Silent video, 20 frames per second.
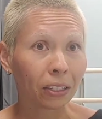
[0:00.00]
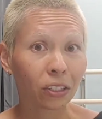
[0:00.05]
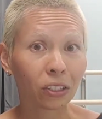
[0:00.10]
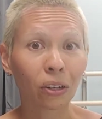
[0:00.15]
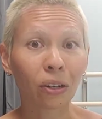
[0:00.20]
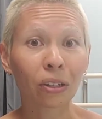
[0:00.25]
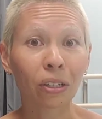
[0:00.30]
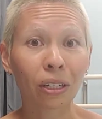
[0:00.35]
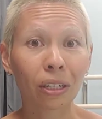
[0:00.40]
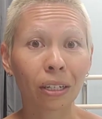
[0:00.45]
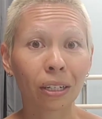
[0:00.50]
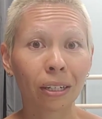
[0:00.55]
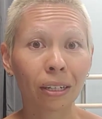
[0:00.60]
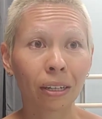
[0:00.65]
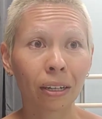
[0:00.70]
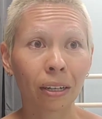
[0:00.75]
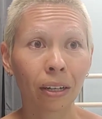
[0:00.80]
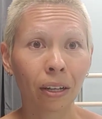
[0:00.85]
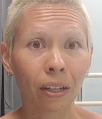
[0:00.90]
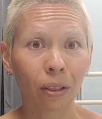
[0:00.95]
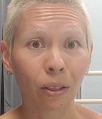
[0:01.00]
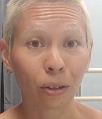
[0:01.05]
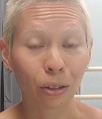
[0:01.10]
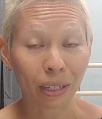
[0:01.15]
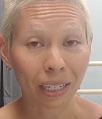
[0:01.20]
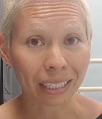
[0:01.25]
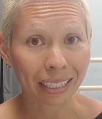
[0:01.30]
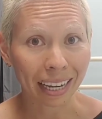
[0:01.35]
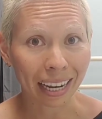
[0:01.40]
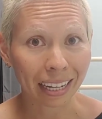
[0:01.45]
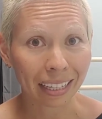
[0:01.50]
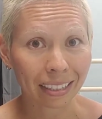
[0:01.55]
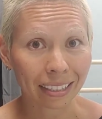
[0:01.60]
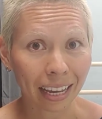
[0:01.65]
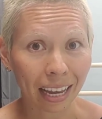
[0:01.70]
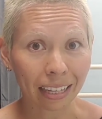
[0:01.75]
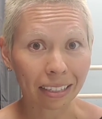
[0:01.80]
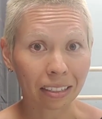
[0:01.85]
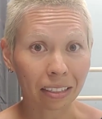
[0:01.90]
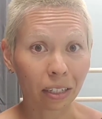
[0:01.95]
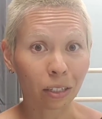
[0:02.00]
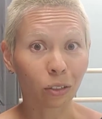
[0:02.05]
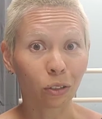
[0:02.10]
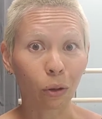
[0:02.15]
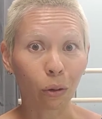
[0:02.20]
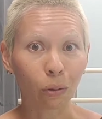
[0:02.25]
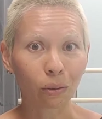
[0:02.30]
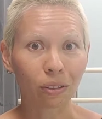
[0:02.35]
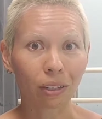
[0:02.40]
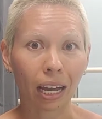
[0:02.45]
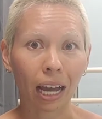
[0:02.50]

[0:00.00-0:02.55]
started learning dance as an adult.